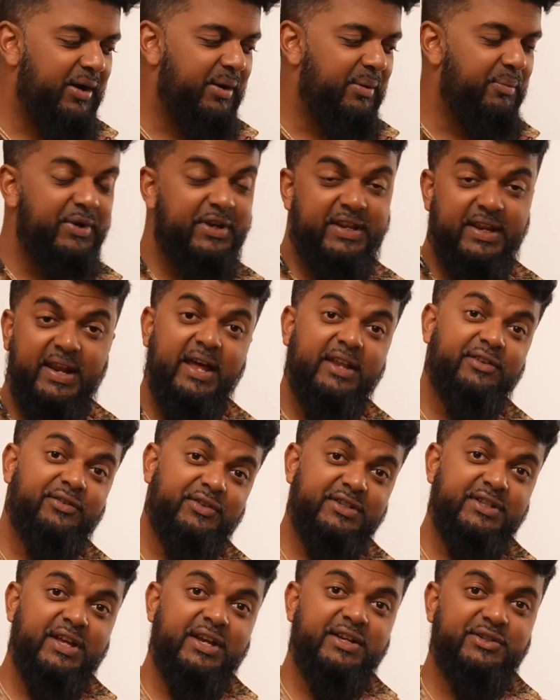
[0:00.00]
We did ask for
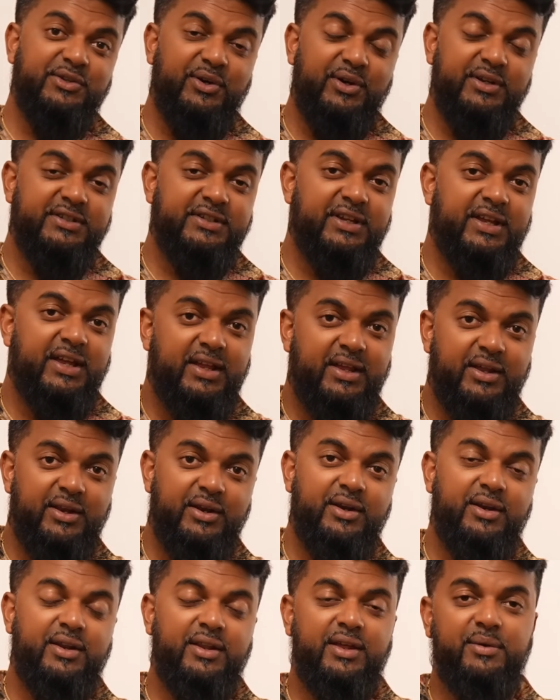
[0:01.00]
steak sauce,
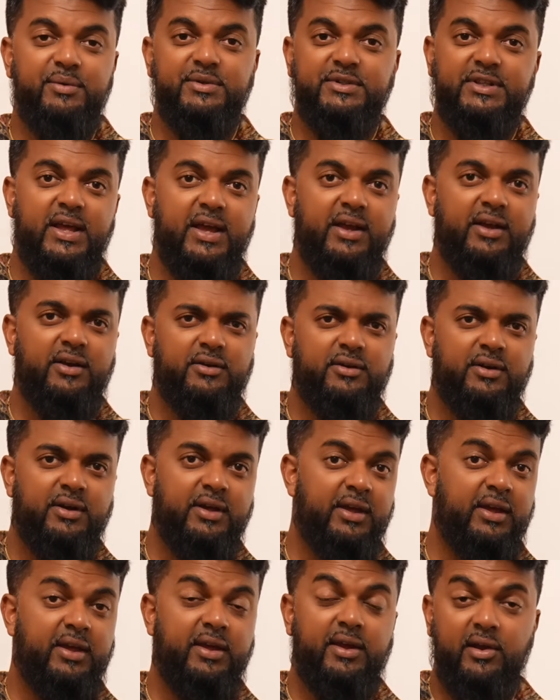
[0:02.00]
and he was like,
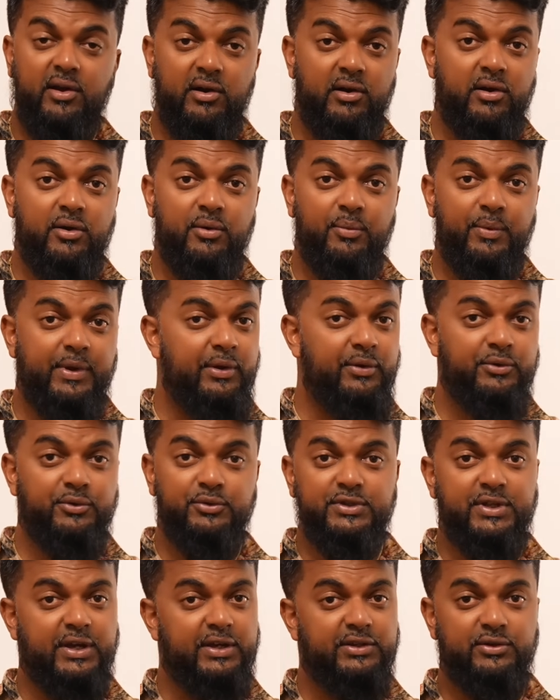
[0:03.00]
here, we don't do
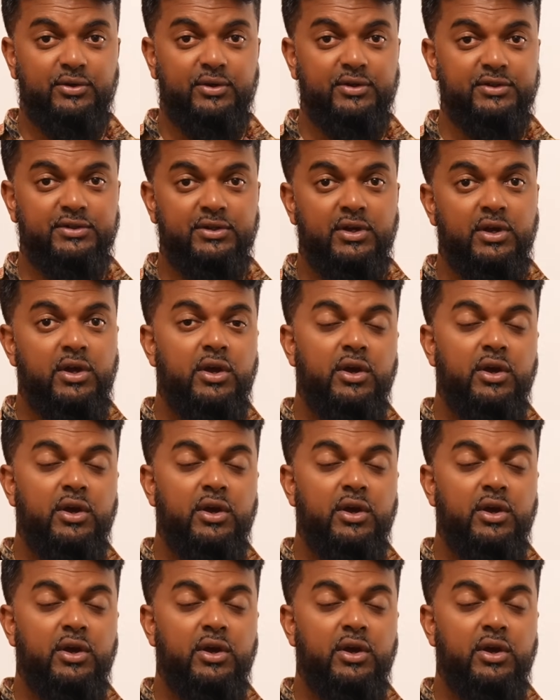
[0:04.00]
steak sauce.